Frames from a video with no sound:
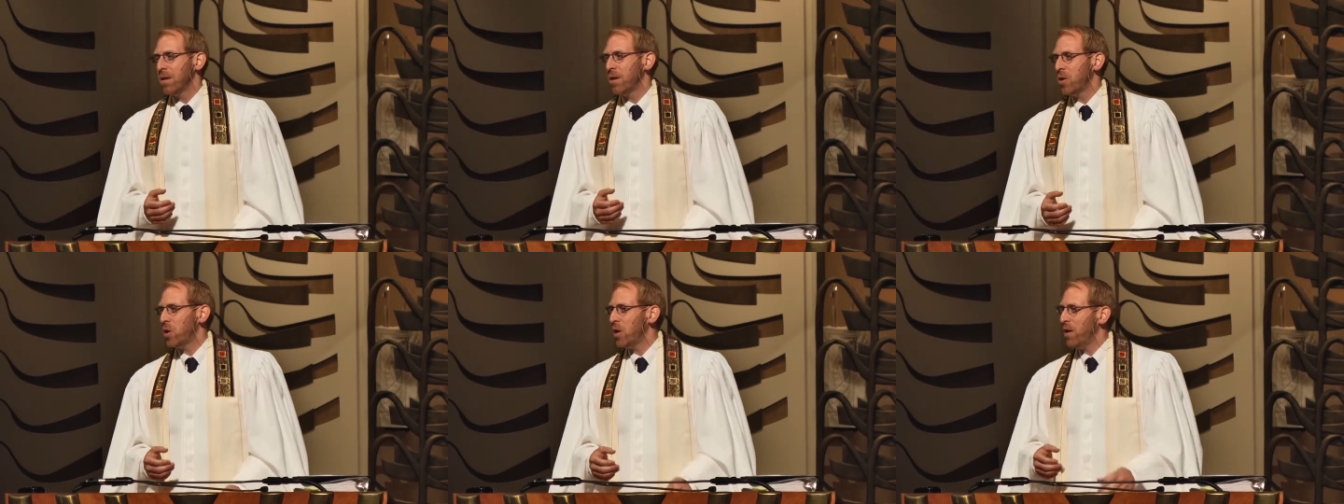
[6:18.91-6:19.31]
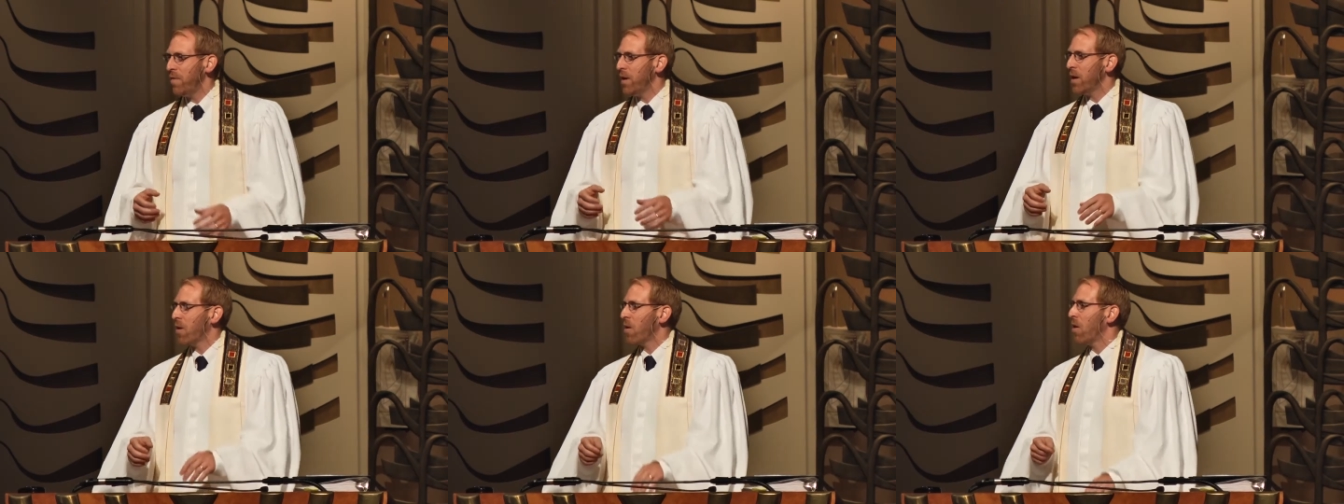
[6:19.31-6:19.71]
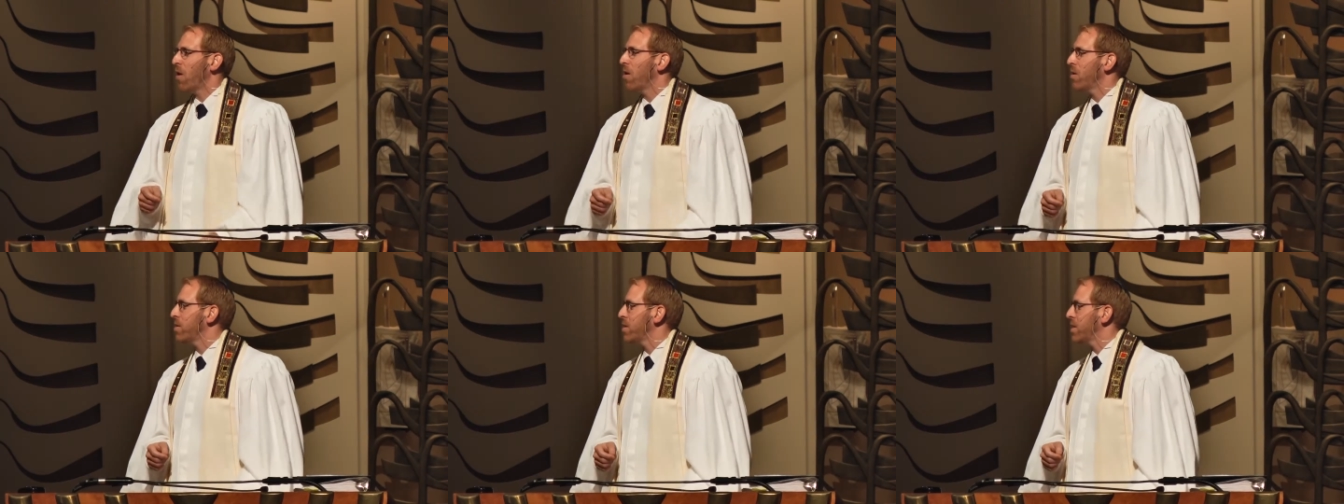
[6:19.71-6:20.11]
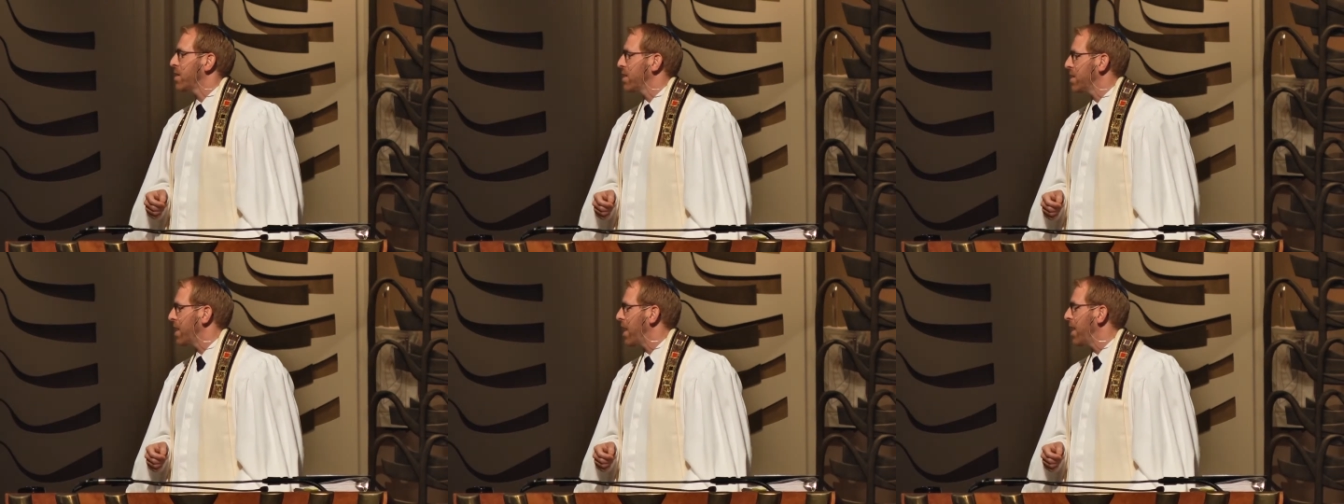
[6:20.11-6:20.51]
achieving our heart's
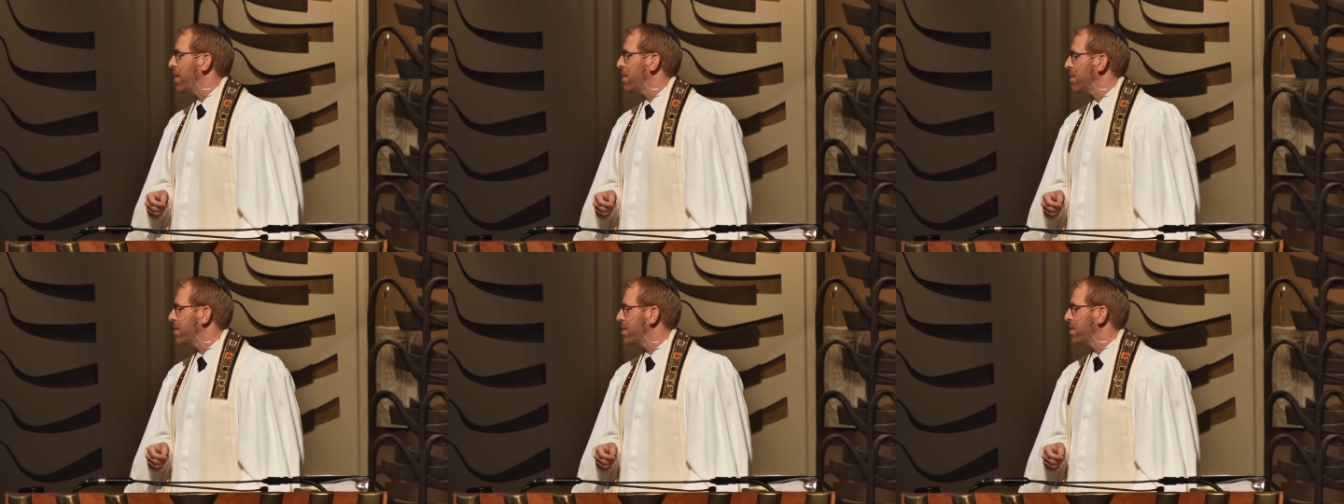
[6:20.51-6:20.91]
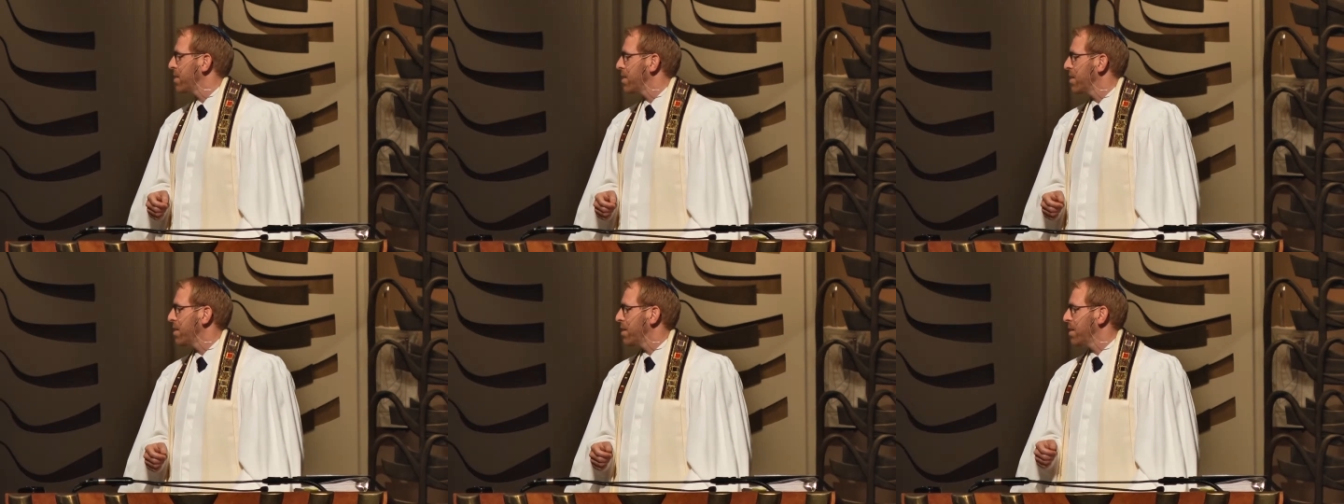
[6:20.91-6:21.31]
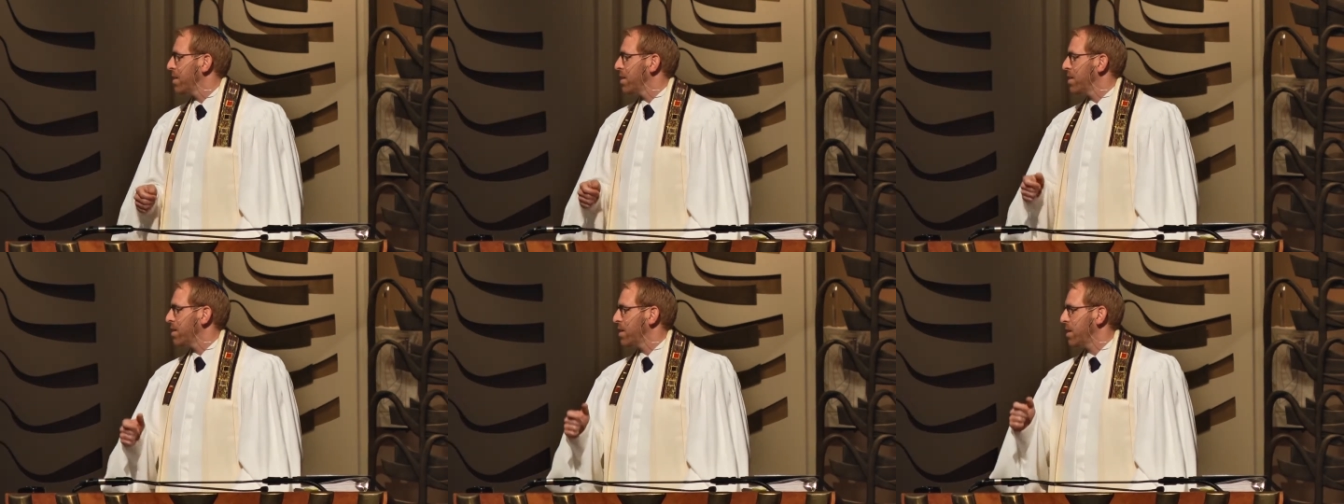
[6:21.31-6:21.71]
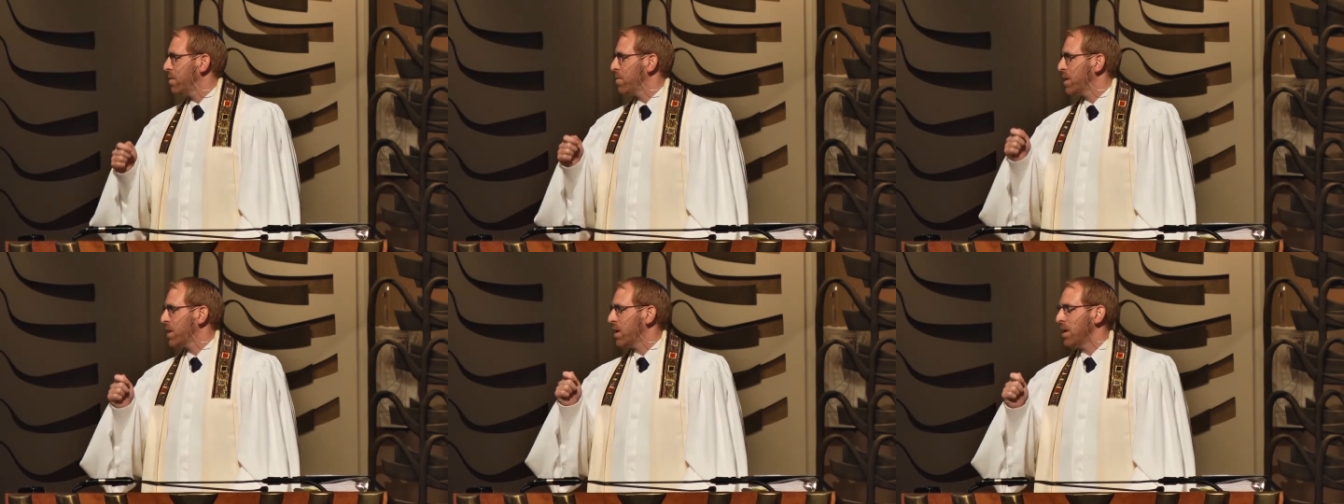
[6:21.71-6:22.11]
desires
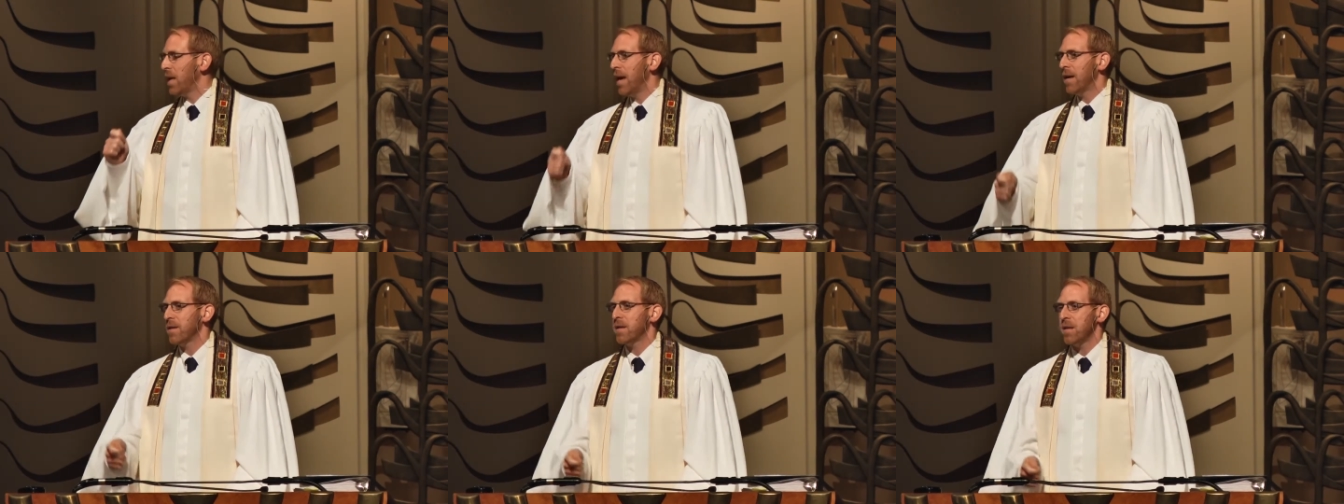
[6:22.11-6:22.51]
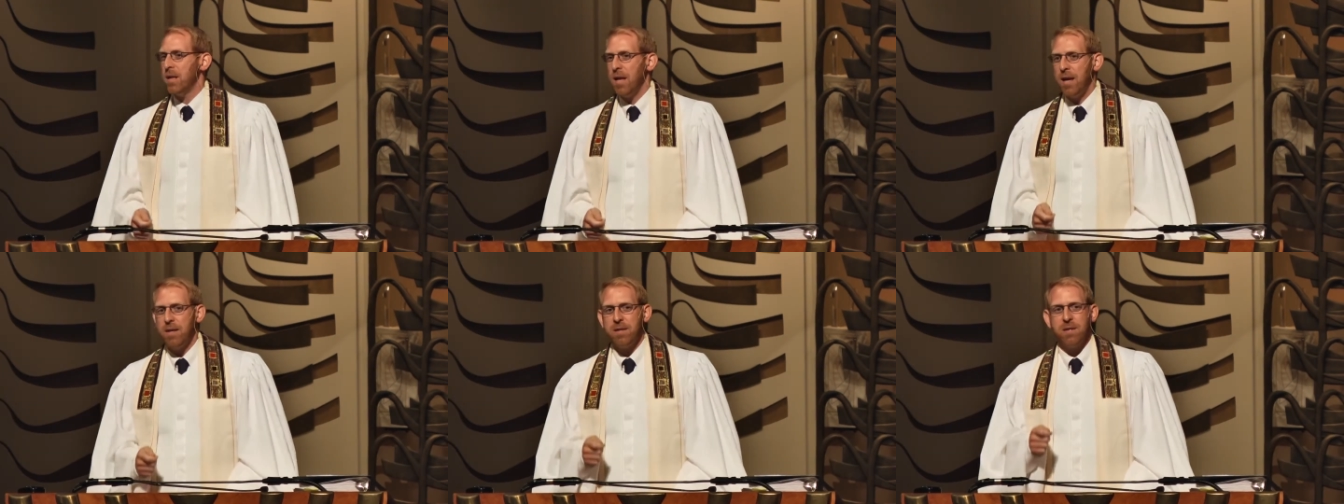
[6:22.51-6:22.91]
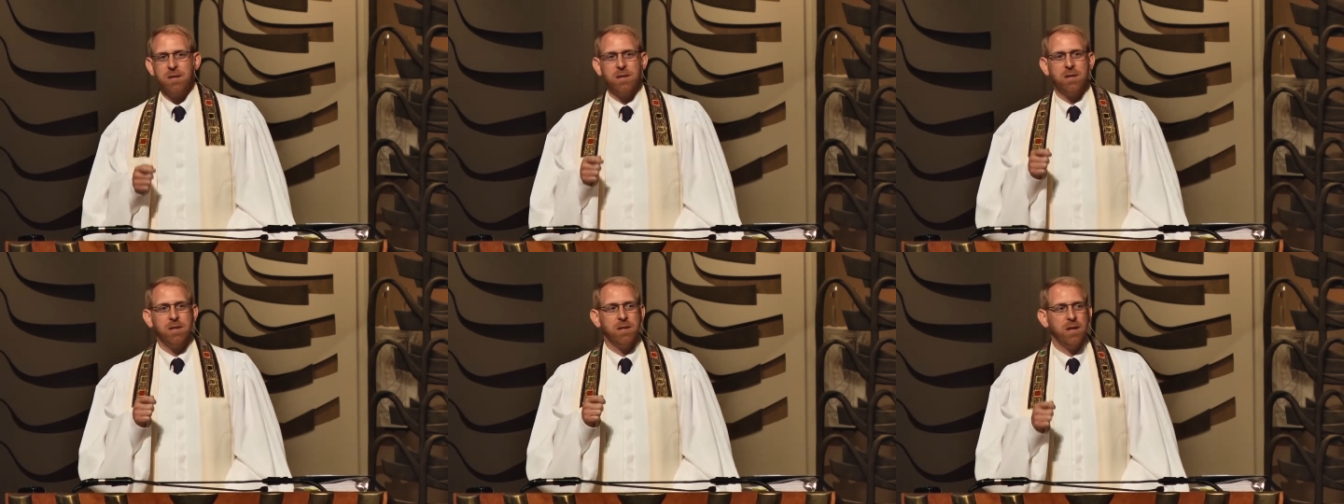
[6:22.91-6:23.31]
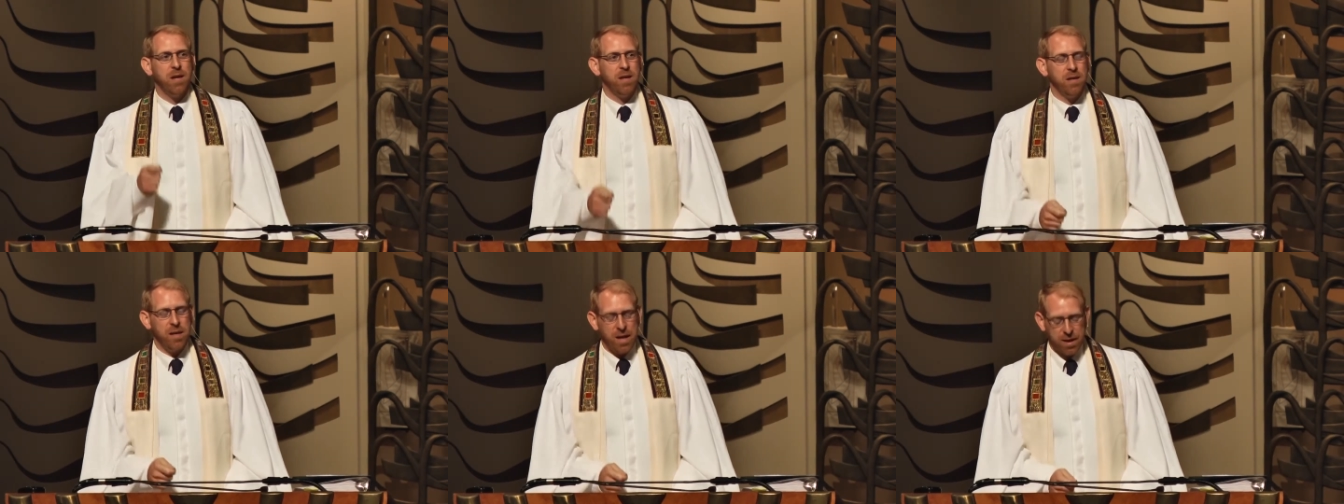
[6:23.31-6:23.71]
seems to last less
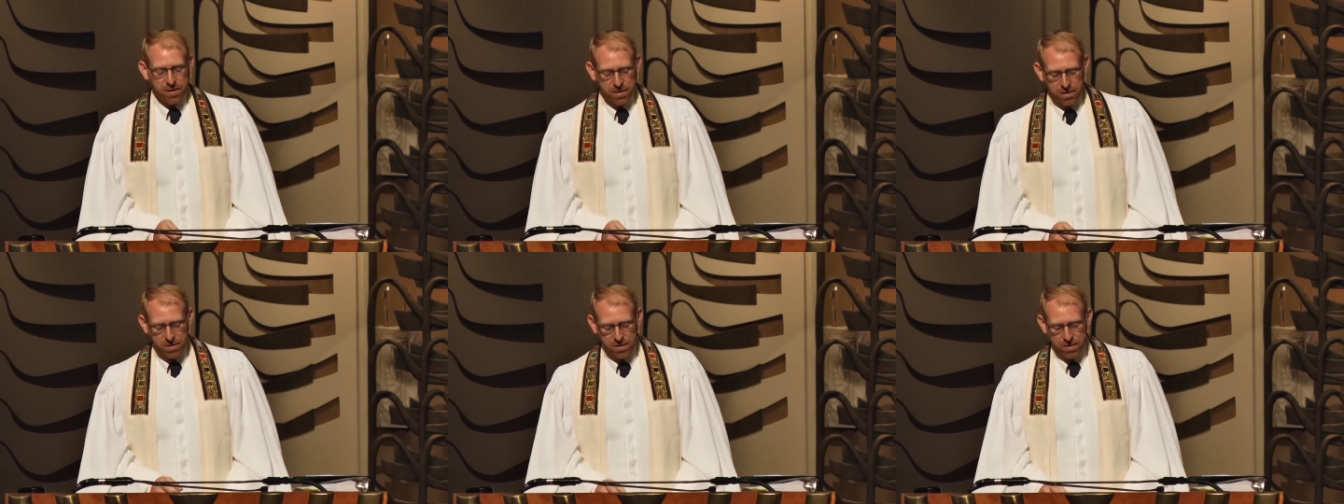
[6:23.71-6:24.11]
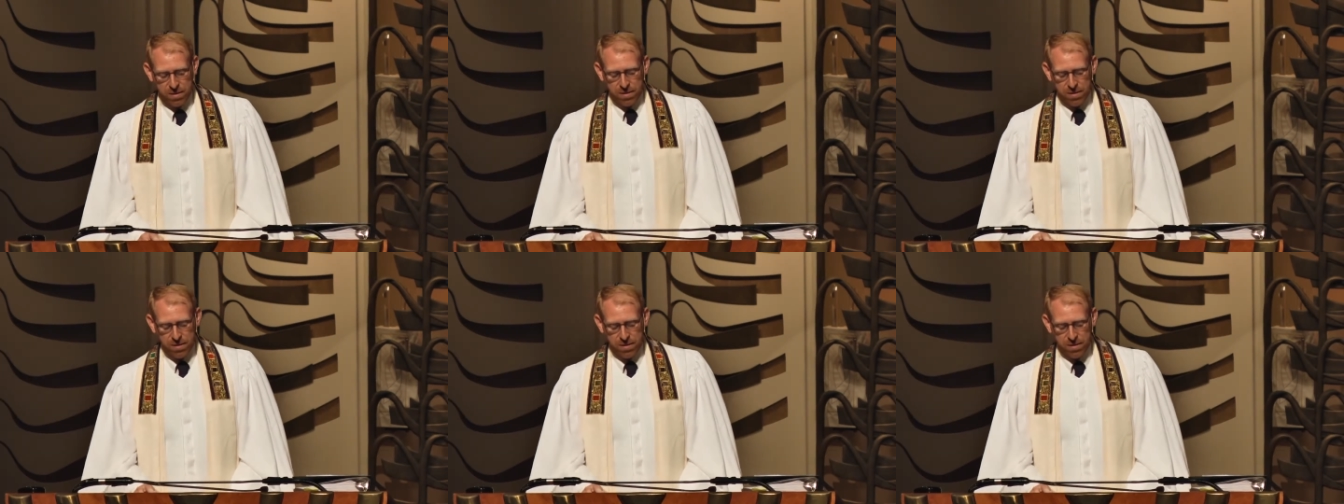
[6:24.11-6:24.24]
and less.